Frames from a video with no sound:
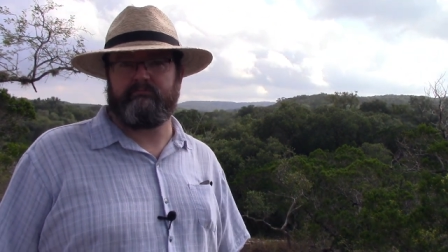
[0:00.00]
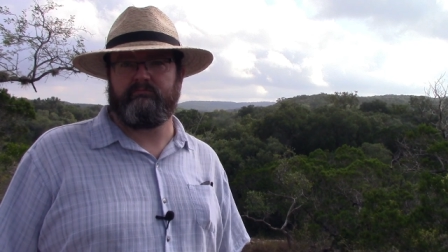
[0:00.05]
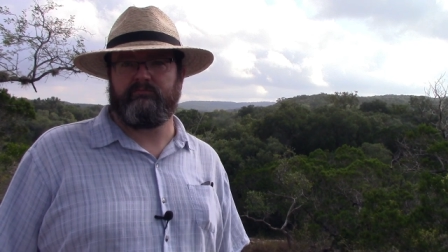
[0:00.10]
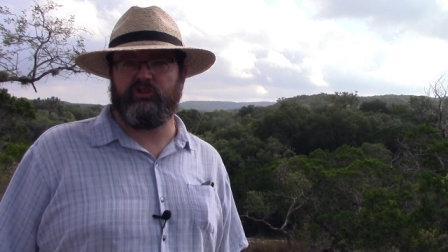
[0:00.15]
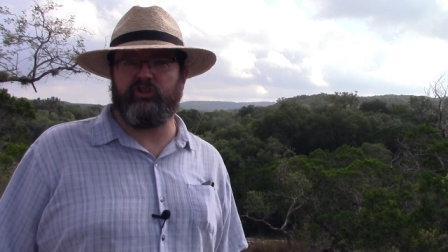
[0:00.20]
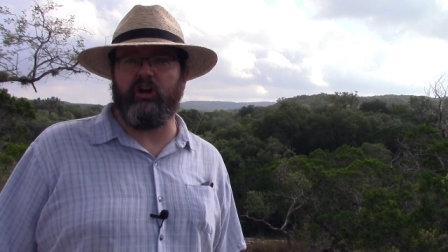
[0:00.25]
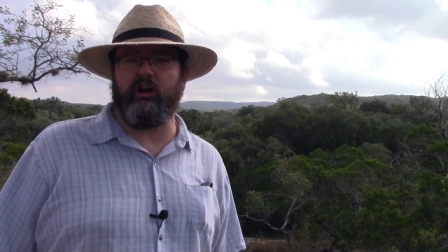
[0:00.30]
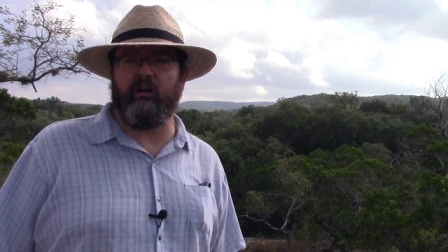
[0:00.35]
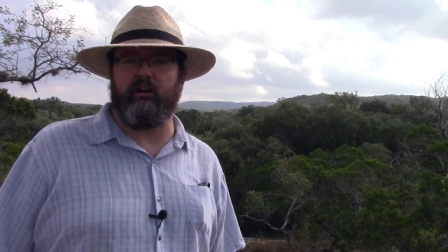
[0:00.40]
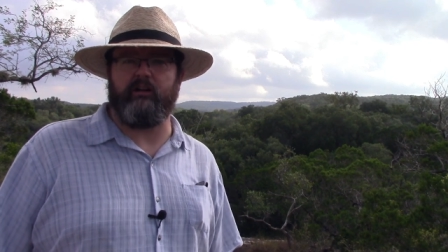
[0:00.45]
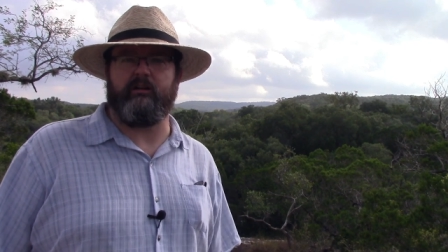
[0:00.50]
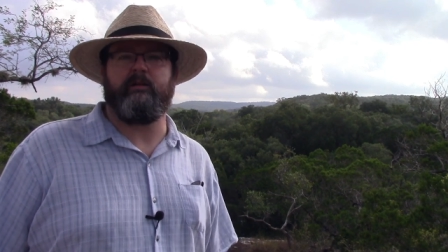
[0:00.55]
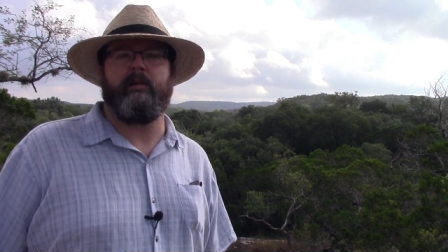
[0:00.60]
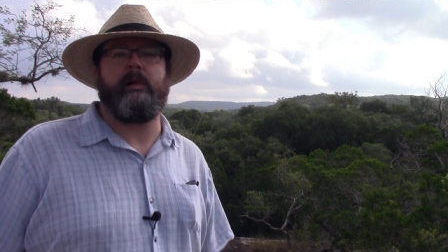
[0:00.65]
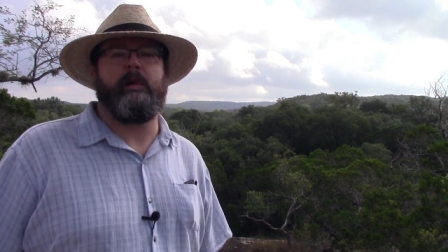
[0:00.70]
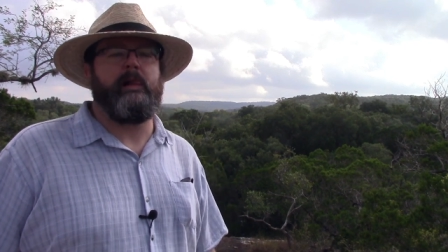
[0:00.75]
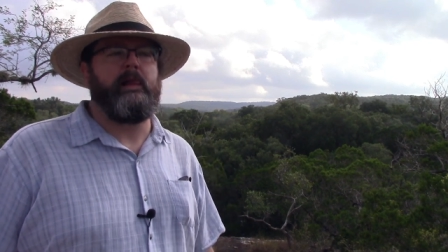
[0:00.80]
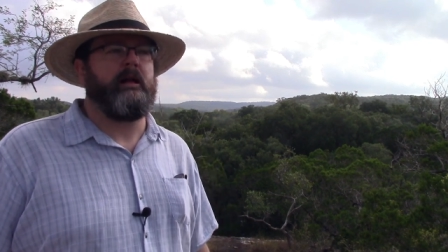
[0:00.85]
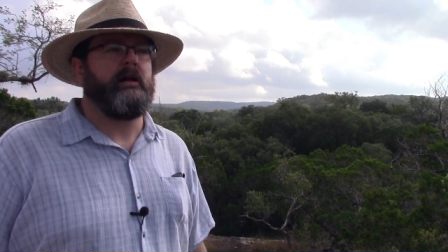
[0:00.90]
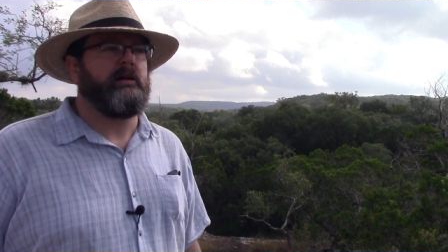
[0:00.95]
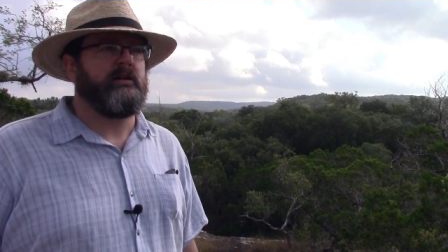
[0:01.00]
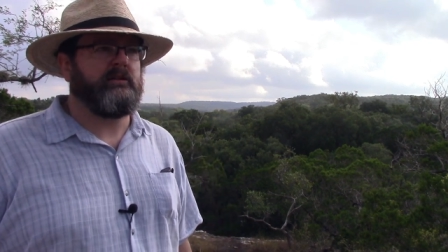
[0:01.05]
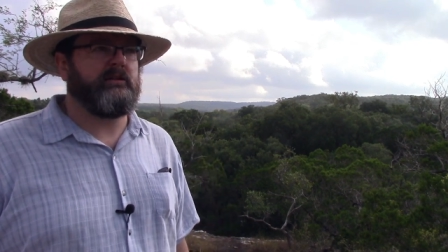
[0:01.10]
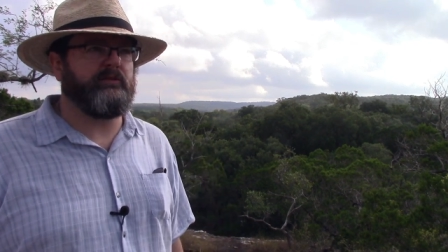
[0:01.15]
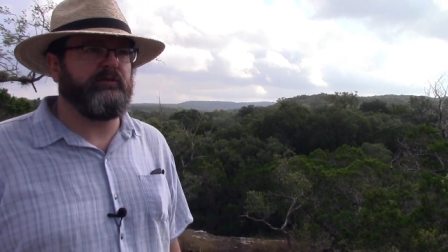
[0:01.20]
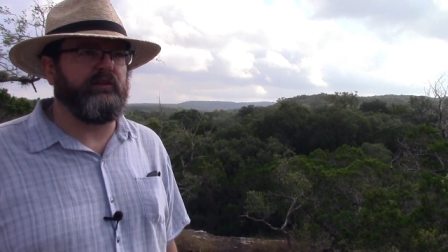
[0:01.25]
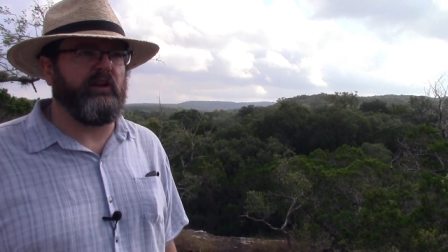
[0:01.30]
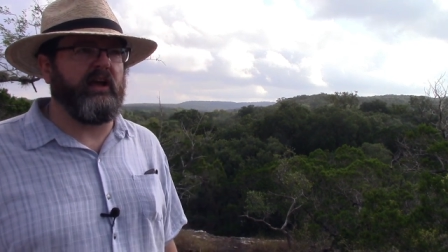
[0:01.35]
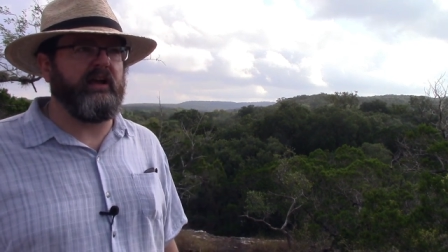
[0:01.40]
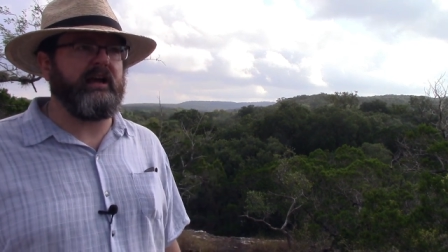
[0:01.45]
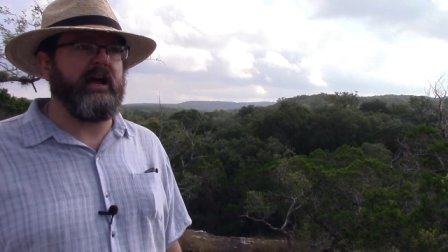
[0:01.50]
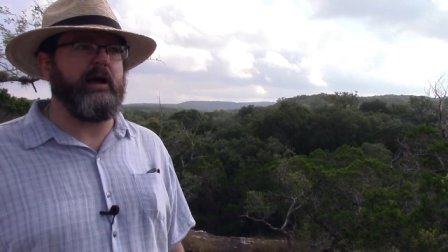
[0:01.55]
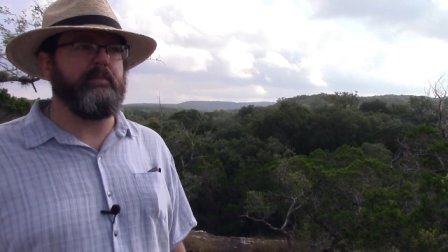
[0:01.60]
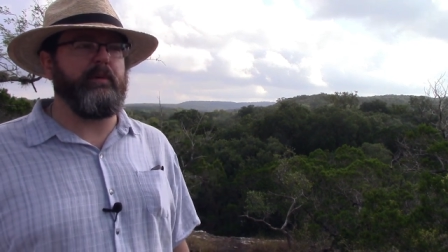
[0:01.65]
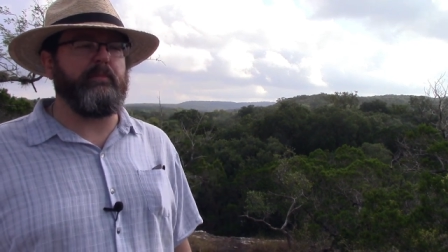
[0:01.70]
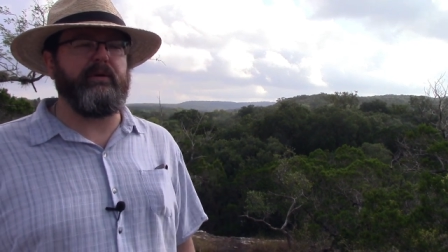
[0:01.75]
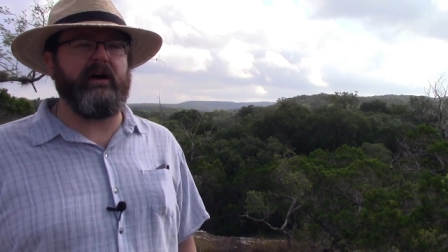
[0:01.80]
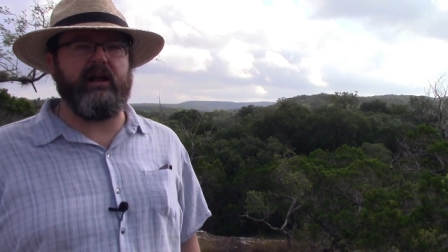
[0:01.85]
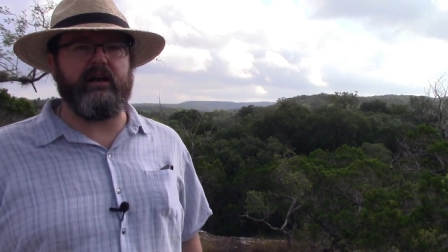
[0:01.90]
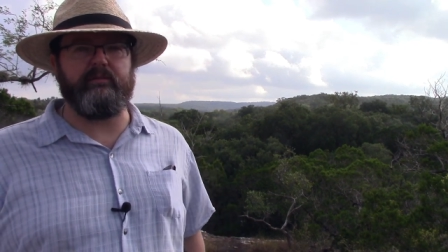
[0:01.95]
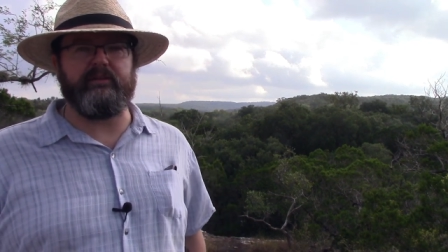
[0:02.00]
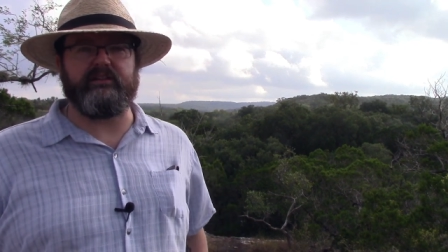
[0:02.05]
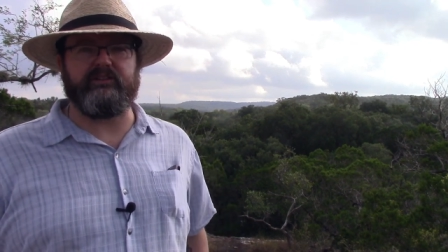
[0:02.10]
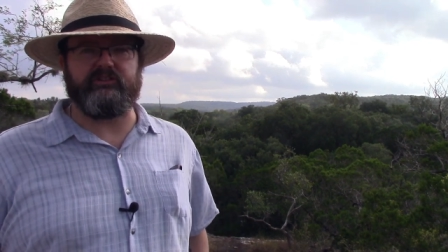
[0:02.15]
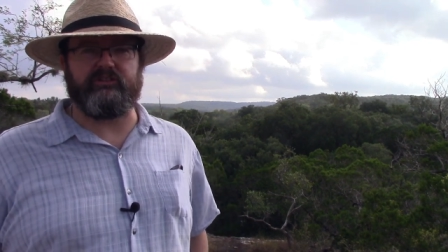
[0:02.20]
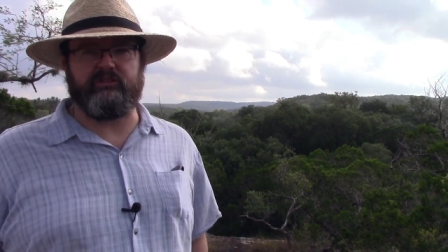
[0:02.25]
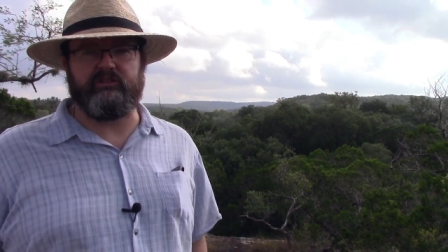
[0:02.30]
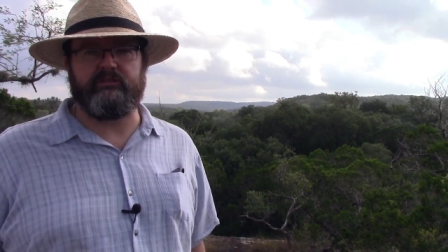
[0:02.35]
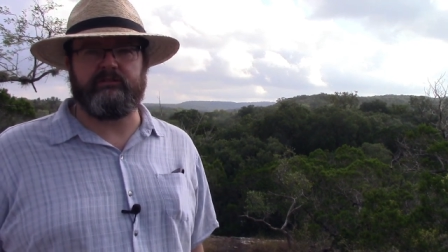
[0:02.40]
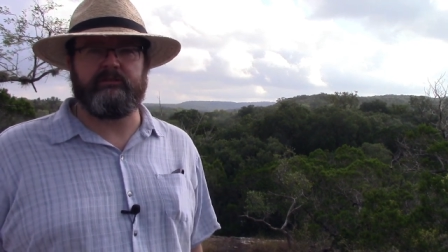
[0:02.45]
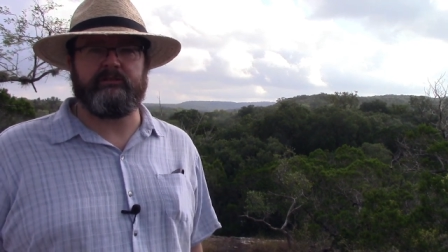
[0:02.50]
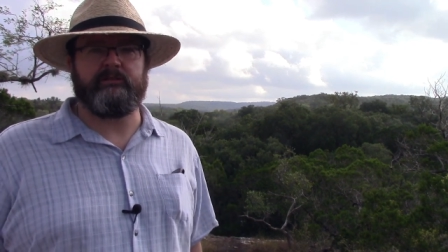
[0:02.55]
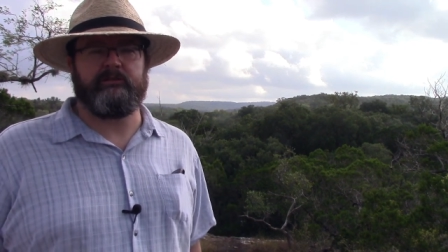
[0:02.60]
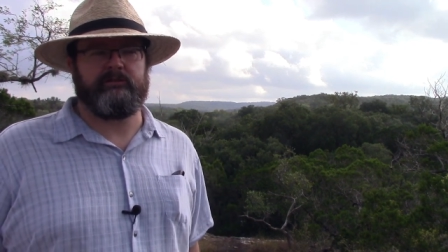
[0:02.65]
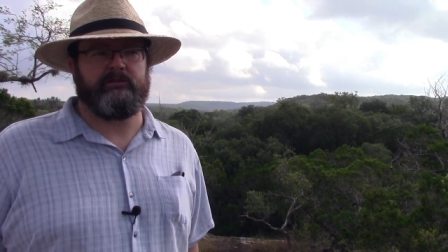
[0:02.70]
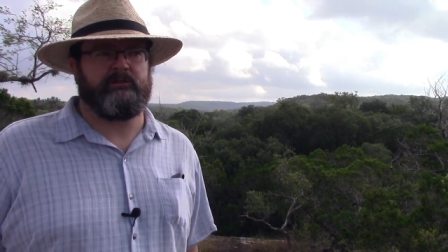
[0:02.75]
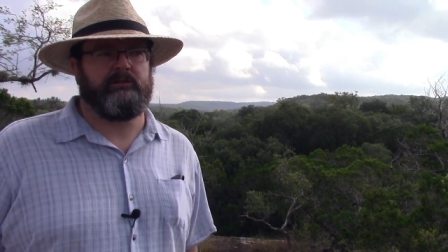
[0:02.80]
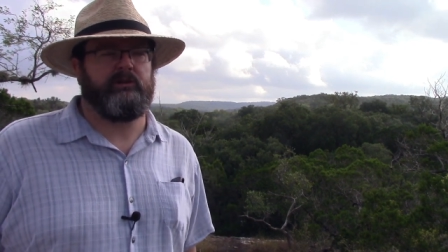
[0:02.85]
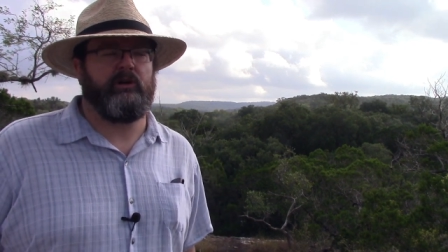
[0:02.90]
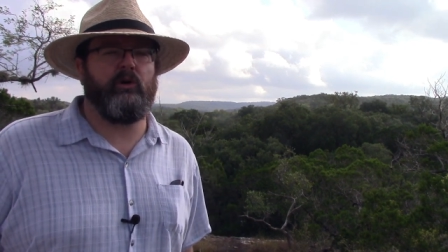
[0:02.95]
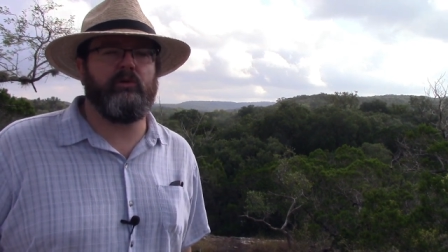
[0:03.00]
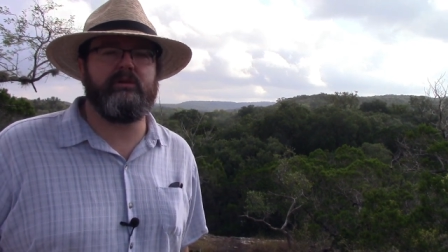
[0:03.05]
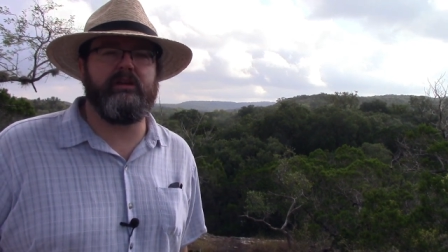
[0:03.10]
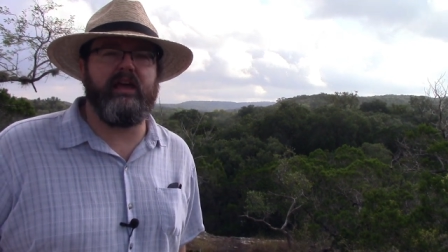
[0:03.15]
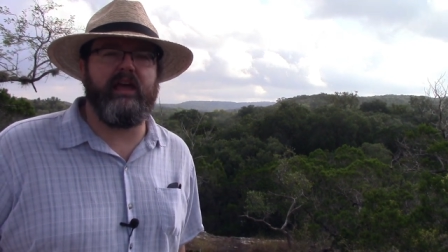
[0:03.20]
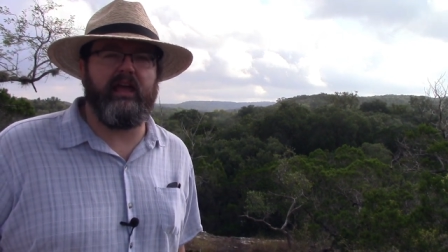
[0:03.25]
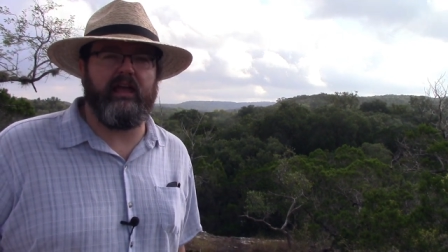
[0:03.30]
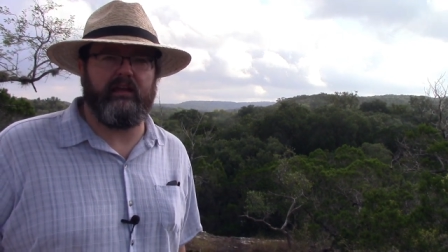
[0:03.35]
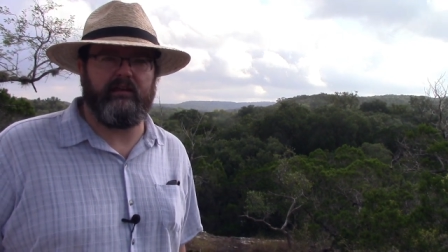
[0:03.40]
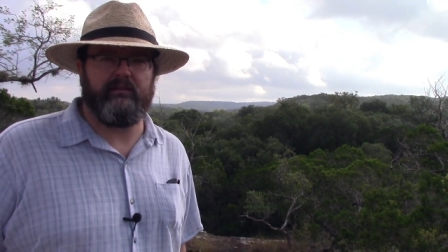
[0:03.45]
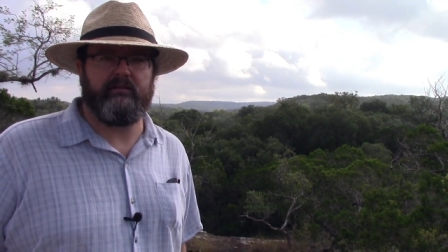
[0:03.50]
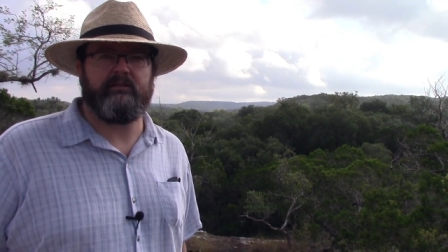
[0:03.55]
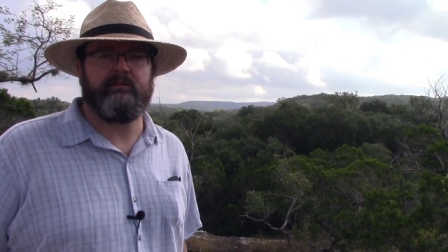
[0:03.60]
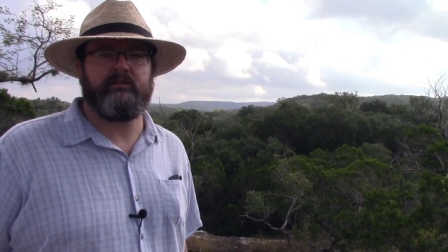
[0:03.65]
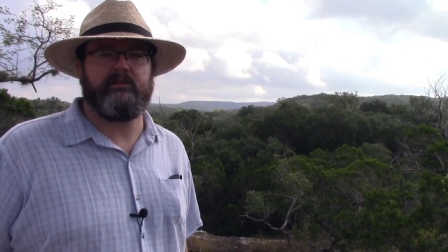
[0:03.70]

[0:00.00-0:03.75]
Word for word: Sure. The flying hippopotamus. Okay.